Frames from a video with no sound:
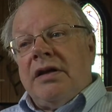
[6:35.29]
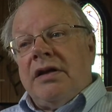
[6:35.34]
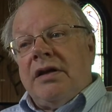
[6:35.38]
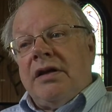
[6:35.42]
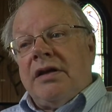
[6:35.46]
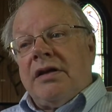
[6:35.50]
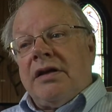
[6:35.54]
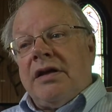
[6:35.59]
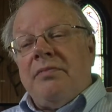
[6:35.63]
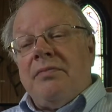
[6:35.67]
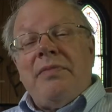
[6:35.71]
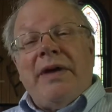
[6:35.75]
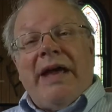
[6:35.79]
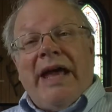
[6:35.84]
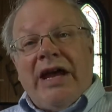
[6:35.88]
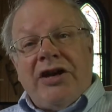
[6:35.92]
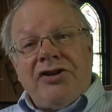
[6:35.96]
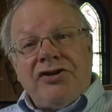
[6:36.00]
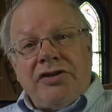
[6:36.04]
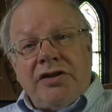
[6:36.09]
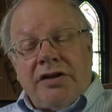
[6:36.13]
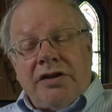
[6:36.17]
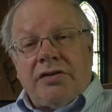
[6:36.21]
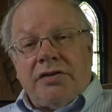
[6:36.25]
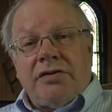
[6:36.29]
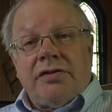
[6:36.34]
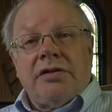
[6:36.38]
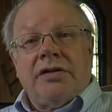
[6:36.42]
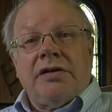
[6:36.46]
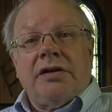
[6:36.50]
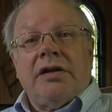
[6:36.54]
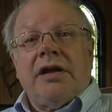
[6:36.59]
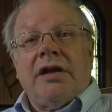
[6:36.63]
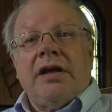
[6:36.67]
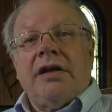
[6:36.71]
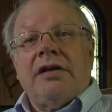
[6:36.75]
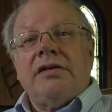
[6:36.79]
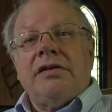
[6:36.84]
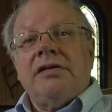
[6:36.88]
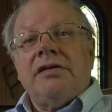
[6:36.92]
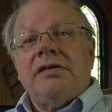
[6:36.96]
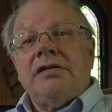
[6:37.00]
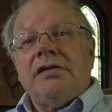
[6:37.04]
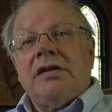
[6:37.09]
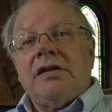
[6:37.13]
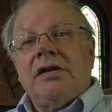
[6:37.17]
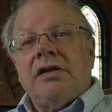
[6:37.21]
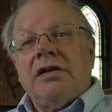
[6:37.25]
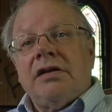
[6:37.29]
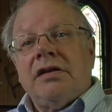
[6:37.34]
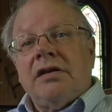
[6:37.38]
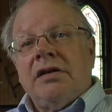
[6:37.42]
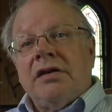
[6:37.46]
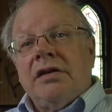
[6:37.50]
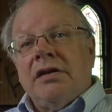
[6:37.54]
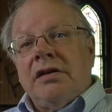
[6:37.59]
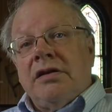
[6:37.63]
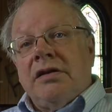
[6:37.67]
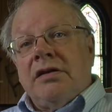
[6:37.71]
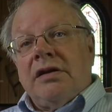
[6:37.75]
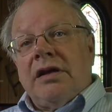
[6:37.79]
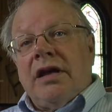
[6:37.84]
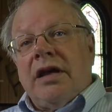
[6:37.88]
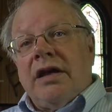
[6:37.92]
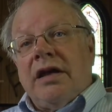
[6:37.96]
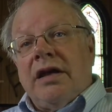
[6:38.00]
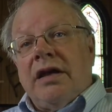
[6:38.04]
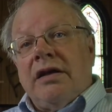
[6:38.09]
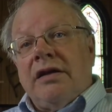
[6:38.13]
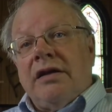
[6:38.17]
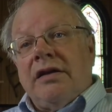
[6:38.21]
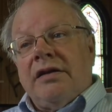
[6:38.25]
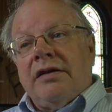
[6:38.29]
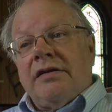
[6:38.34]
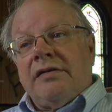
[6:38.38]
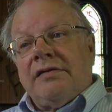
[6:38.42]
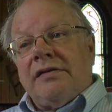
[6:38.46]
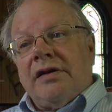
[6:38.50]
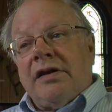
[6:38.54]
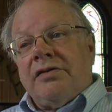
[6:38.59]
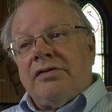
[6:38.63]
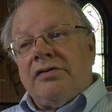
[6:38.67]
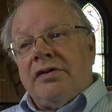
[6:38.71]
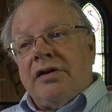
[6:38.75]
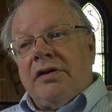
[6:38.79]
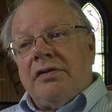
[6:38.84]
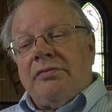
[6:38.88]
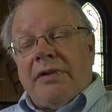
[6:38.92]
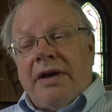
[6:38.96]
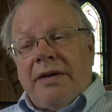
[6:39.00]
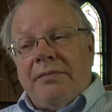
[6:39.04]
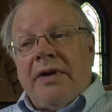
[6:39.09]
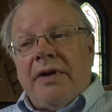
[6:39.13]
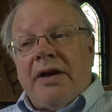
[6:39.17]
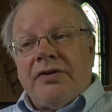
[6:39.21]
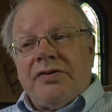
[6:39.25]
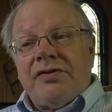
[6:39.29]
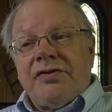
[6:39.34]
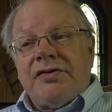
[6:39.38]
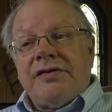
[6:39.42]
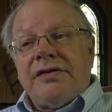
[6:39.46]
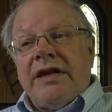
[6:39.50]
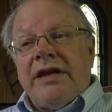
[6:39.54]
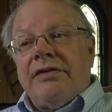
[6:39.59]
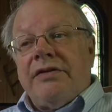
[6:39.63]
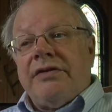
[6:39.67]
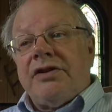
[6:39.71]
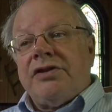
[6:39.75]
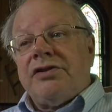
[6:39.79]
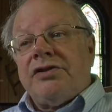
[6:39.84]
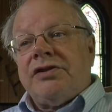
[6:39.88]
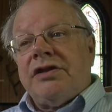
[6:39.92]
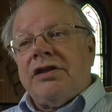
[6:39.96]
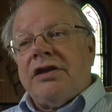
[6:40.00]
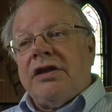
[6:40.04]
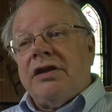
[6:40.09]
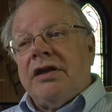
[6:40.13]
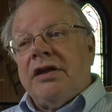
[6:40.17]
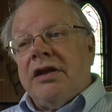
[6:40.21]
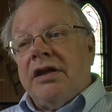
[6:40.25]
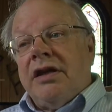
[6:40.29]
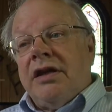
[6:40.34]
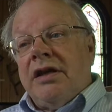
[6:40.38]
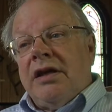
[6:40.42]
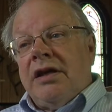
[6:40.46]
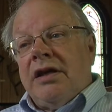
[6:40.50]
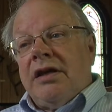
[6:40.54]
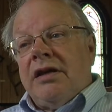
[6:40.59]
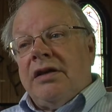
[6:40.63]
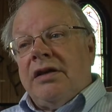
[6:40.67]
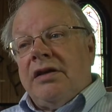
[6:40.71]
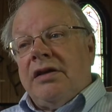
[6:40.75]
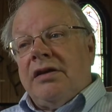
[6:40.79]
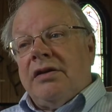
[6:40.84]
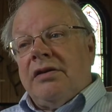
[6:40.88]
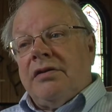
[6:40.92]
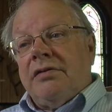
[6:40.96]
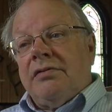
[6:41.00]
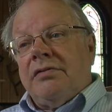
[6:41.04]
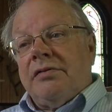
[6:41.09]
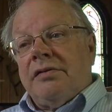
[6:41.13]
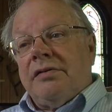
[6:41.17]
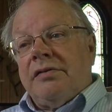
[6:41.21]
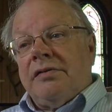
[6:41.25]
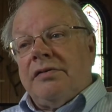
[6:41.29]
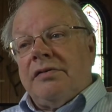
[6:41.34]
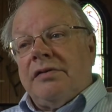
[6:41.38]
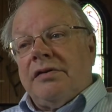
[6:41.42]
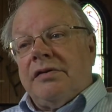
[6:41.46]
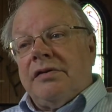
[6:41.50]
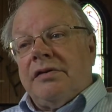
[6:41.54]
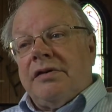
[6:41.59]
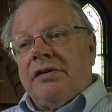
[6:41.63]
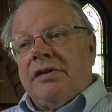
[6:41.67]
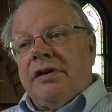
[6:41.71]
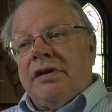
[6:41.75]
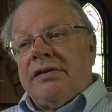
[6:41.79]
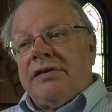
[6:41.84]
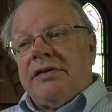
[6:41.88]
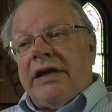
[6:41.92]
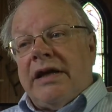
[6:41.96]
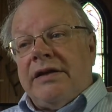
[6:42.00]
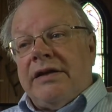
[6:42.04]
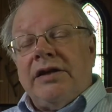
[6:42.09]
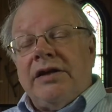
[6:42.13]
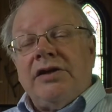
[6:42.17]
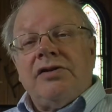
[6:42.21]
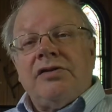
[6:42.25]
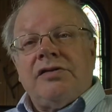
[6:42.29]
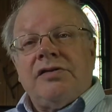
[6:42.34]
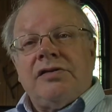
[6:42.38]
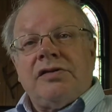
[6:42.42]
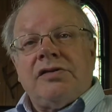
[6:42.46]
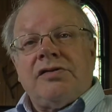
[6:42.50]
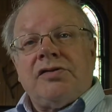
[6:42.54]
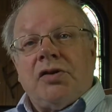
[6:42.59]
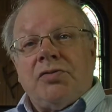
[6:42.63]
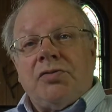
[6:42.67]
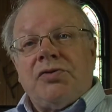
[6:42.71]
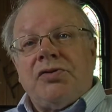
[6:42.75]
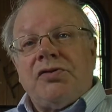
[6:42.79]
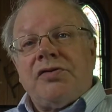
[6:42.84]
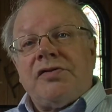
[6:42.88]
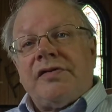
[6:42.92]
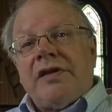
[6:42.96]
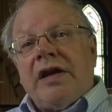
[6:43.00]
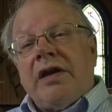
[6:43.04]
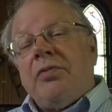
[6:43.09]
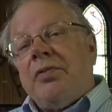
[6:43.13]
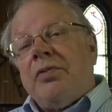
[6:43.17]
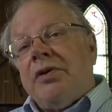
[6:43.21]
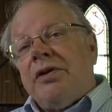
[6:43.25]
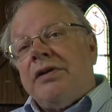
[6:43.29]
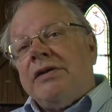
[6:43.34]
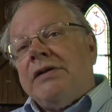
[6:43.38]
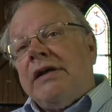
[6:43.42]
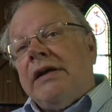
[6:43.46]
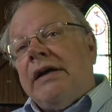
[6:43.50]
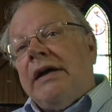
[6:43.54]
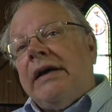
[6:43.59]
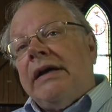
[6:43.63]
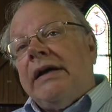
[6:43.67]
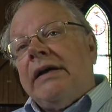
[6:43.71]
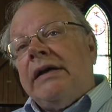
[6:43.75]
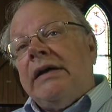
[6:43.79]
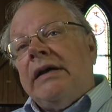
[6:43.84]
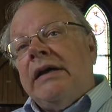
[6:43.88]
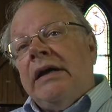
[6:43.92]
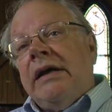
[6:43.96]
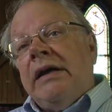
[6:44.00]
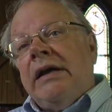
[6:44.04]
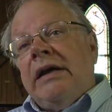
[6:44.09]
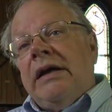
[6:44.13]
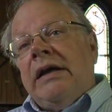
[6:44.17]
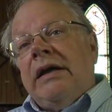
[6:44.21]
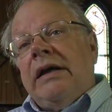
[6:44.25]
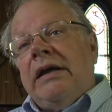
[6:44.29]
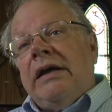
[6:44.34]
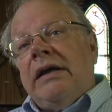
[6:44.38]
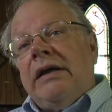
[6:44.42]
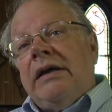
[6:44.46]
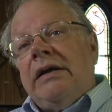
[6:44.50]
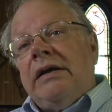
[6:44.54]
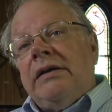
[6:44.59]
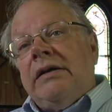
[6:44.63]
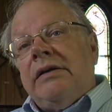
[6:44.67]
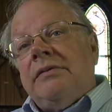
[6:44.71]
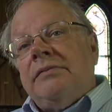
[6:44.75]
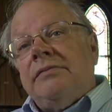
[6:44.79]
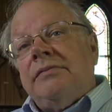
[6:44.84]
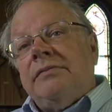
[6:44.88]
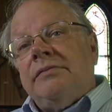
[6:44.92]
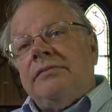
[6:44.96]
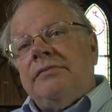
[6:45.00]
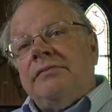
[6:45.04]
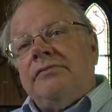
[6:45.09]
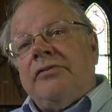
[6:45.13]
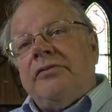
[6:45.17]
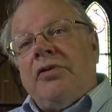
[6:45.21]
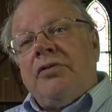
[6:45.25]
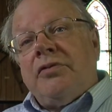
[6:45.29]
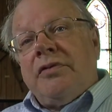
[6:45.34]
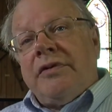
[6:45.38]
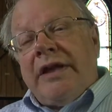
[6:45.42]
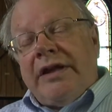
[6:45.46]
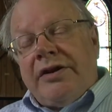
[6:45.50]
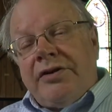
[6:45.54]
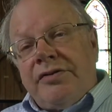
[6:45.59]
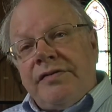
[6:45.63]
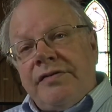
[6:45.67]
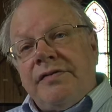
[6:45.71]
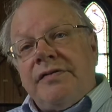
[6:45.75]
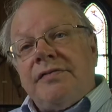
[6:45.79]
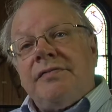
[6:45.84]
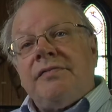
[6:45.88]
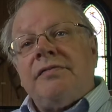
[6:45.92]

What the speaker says: compassionate, and I understand that she, attending soldiers that were dying, wrote letters,